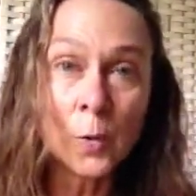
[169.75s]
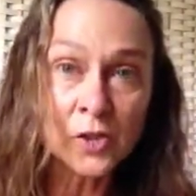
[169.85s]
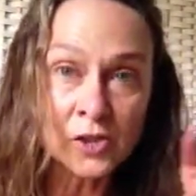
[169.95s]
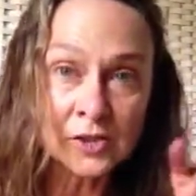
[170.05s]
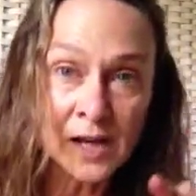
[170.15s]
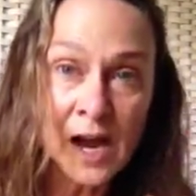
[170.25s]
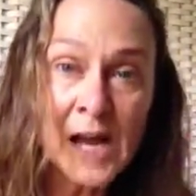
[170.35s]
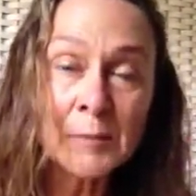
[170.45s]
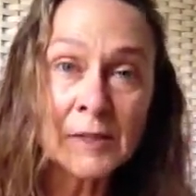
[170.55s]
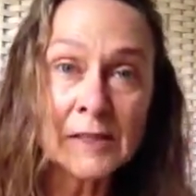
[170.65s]
which is
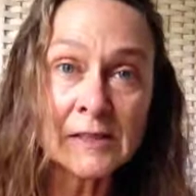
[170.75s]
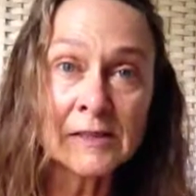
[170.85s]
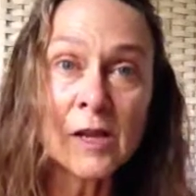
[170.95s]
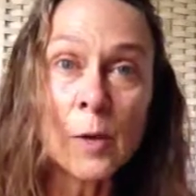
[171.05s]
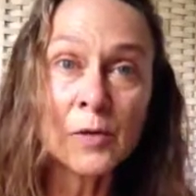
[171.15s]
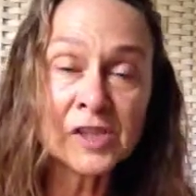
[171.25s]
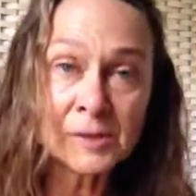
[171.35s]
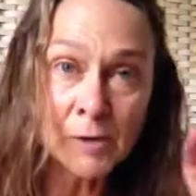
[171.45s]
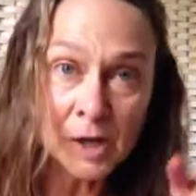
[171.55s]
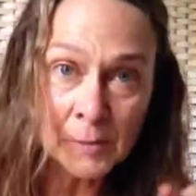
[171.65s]
timeless, which
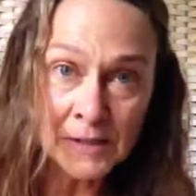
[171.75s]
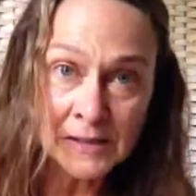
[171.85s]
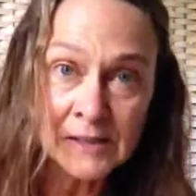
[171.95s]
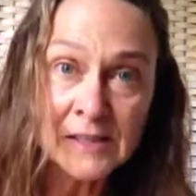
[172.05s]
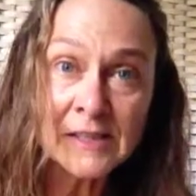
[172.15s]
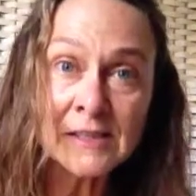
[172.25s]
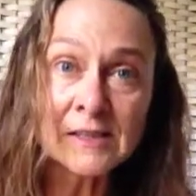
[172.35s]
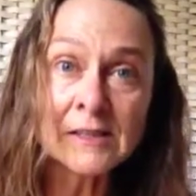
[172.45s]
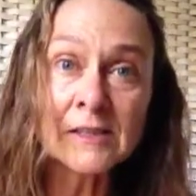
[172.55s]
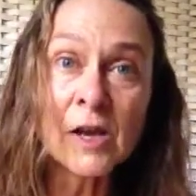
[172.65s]
is marked by
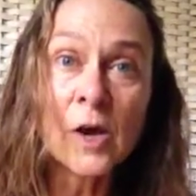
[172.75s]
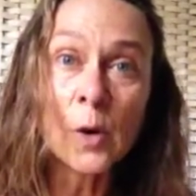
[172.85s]
seasons,